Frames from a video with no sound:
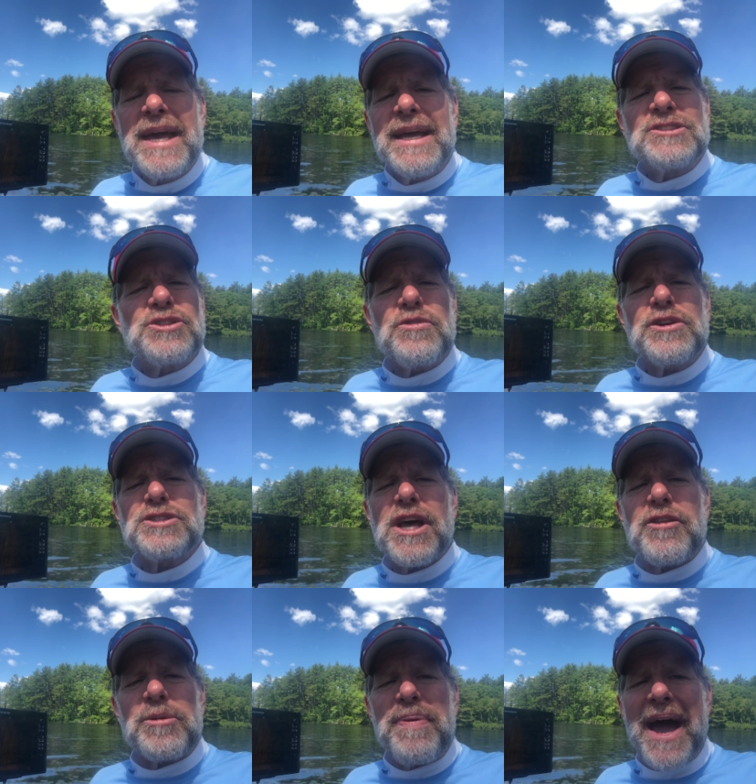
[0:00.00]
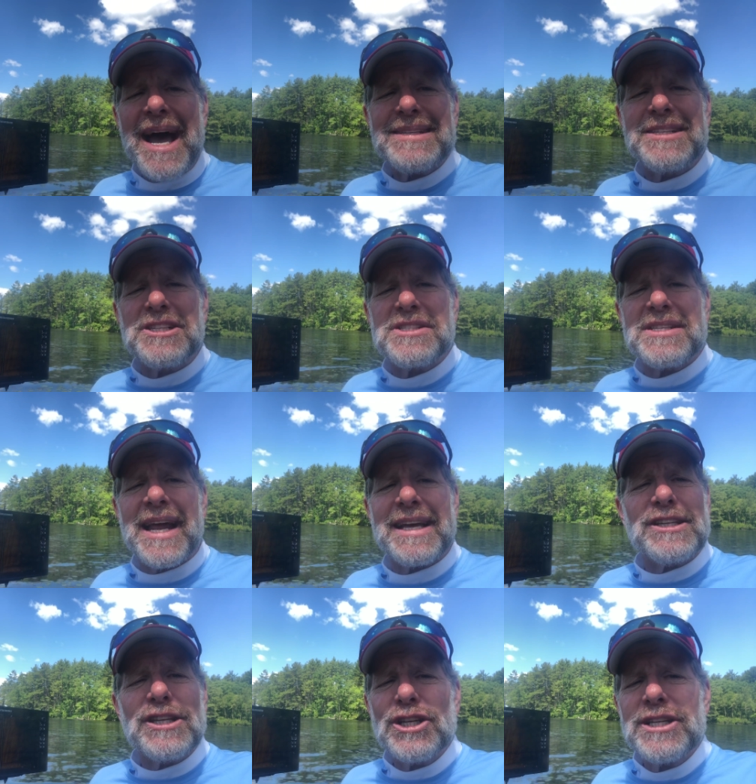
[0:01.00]
And so there's other passages that I
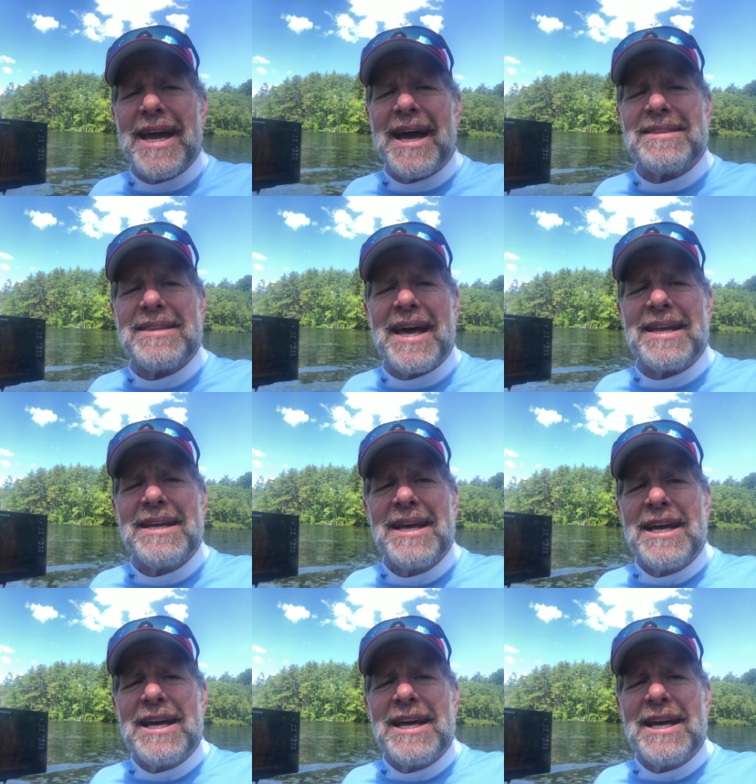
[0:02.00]
could look at that